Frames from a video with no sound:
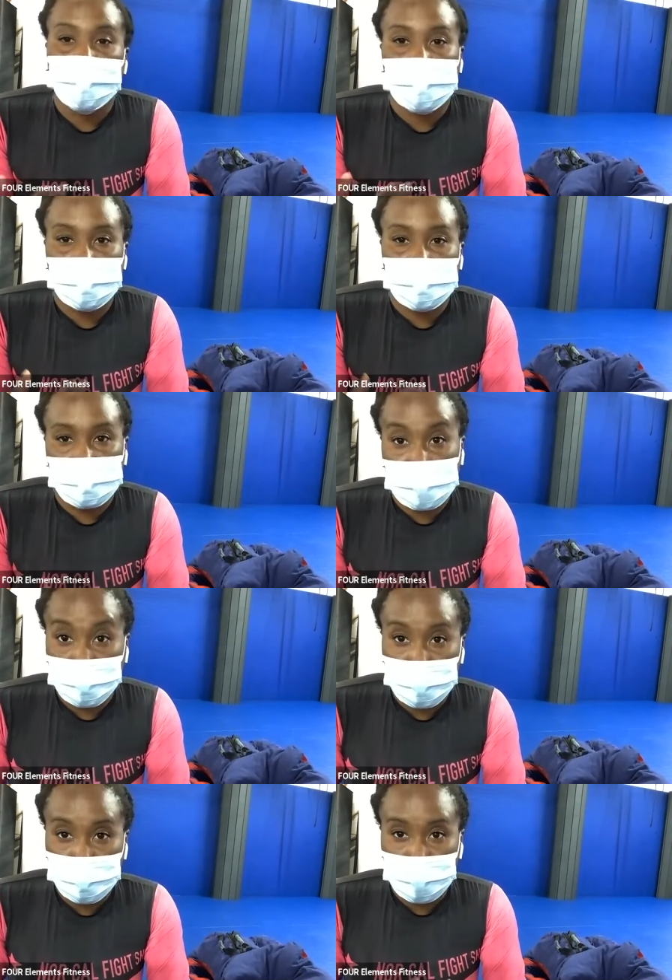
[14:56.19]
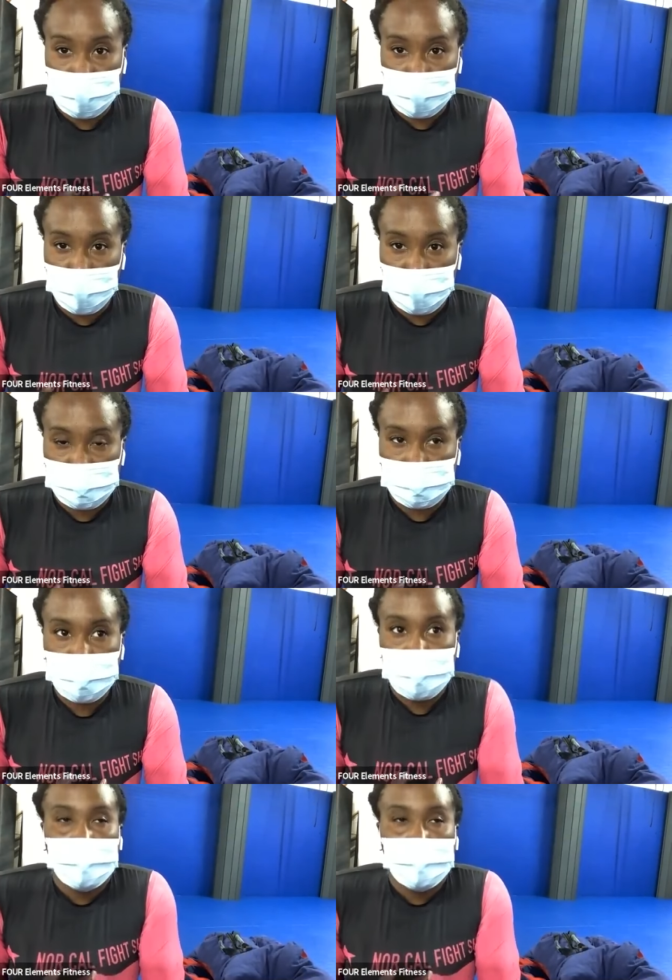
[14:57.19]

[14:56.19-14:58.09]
positions that we were working last